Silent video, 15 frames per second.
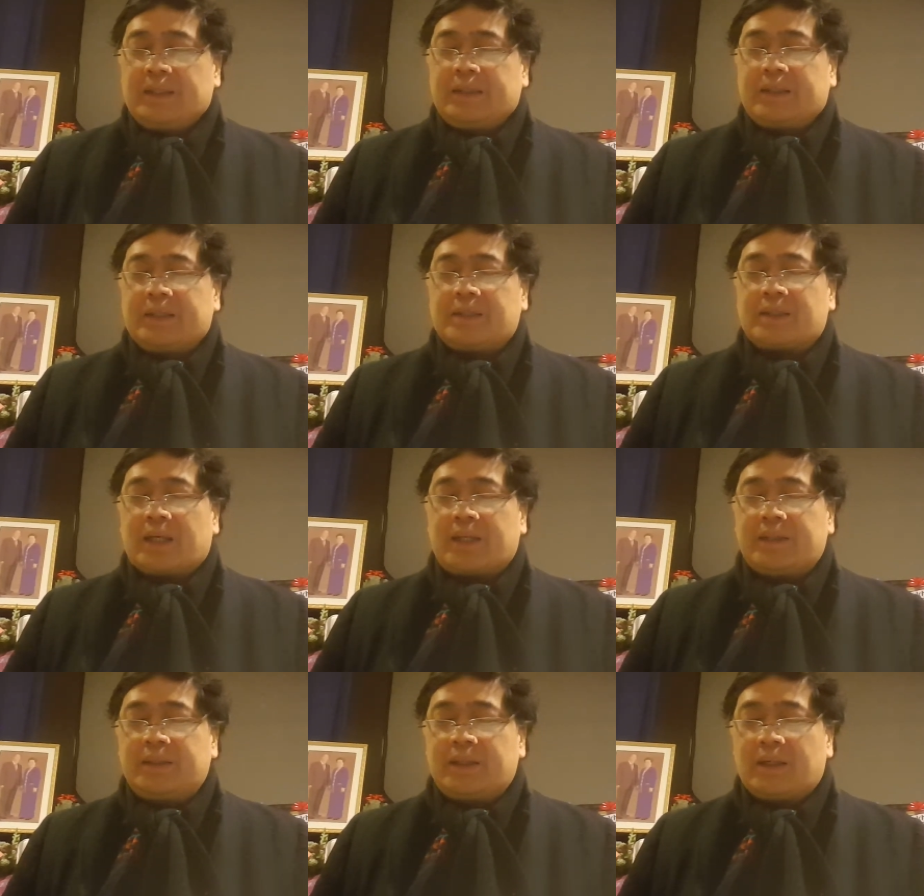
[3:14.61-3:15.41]
His
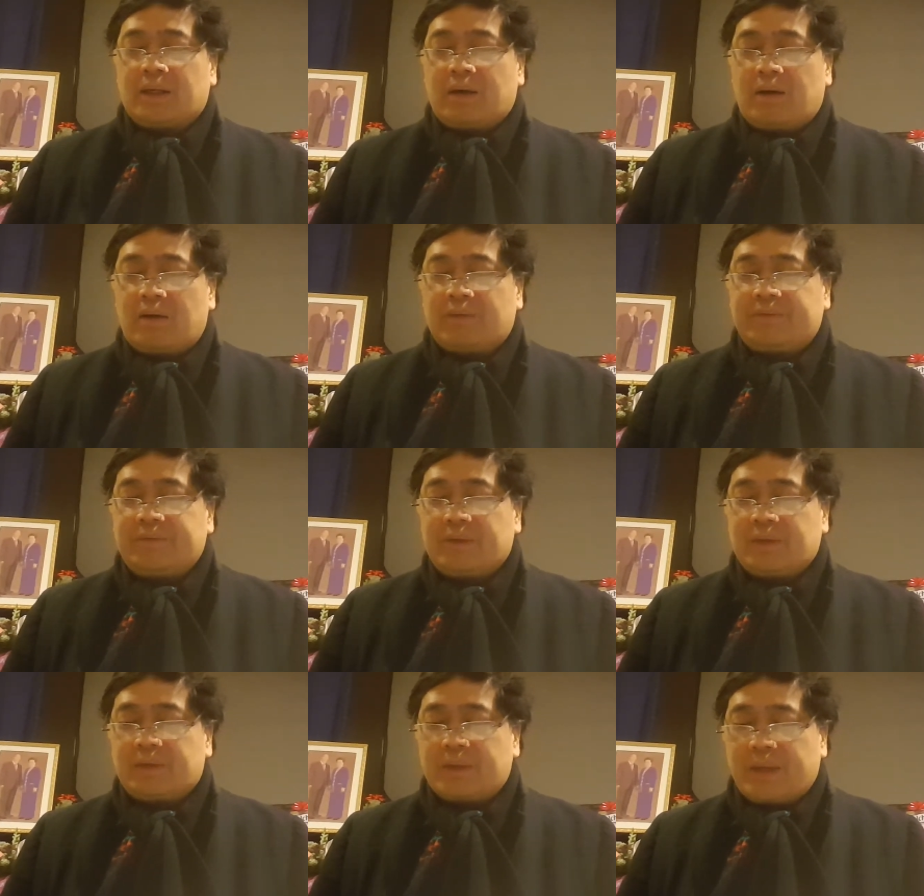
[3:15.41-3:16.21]
ideal
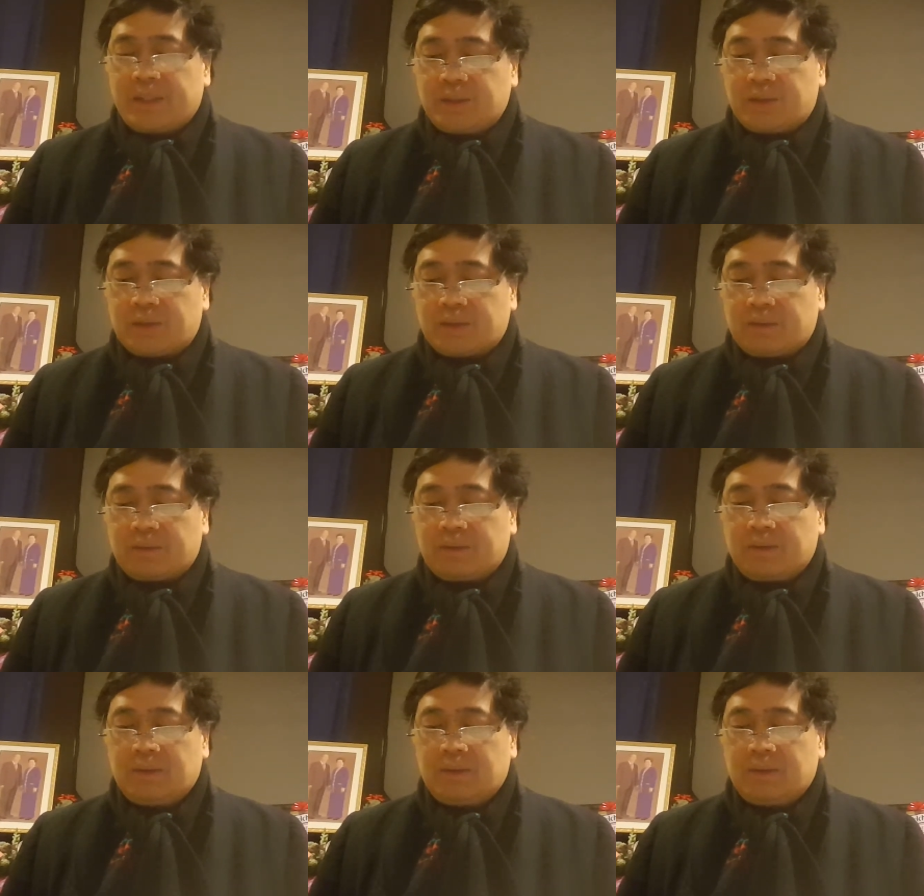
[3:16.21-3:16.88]
of creation.